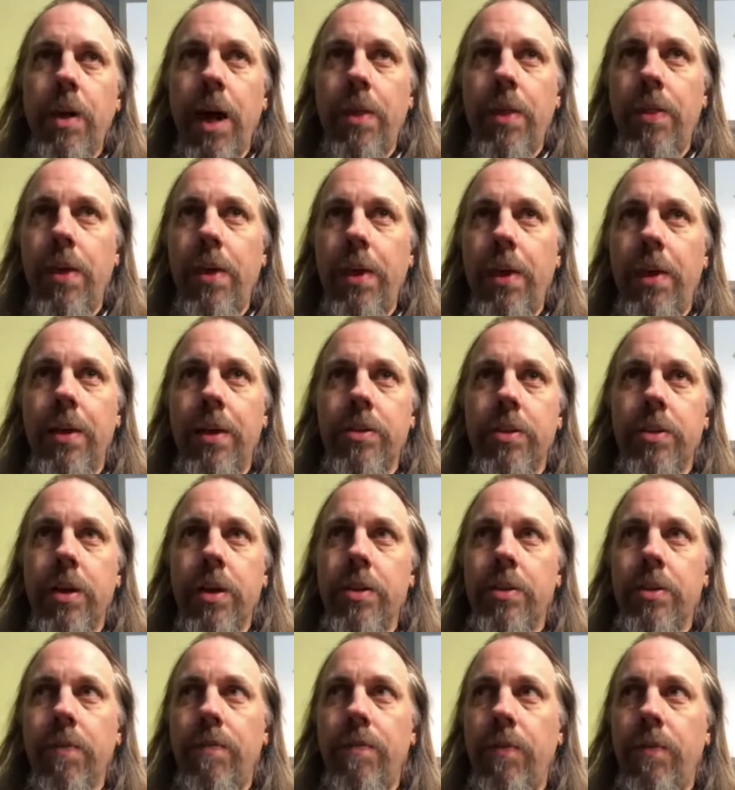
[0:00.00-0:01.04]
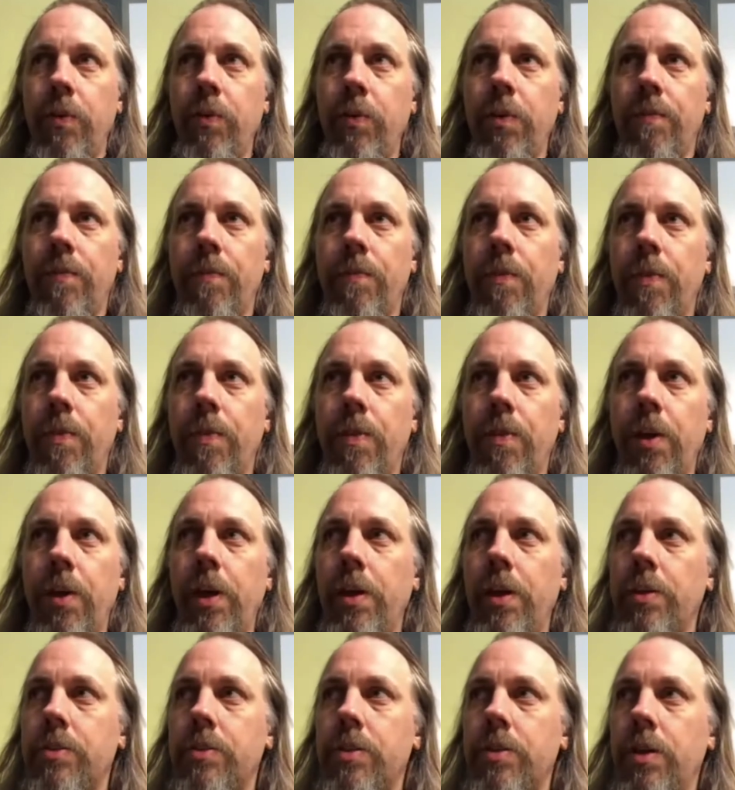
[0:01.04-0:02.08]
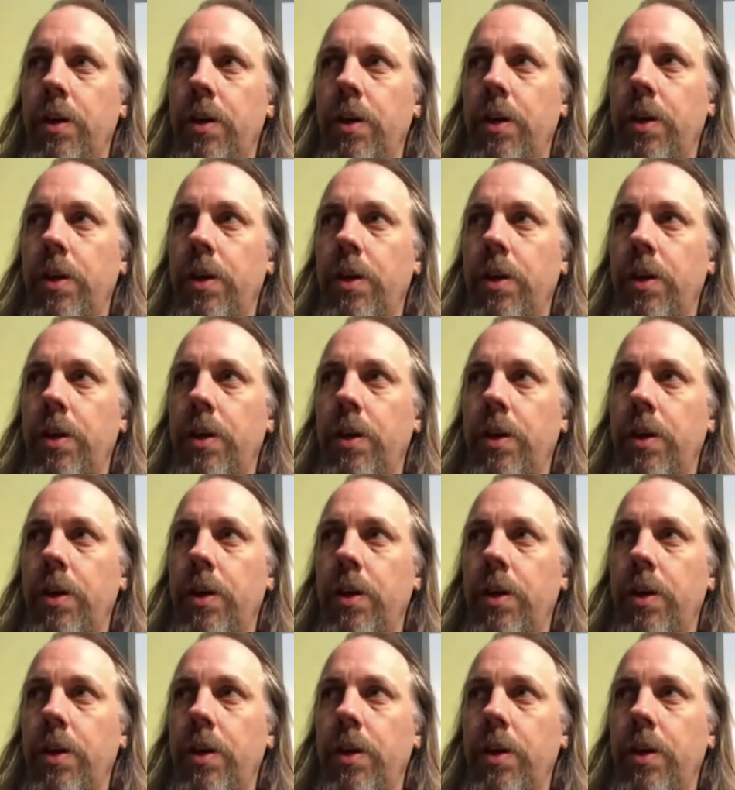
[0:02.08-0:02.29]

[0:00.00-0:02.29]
I think, is a, is a few different things.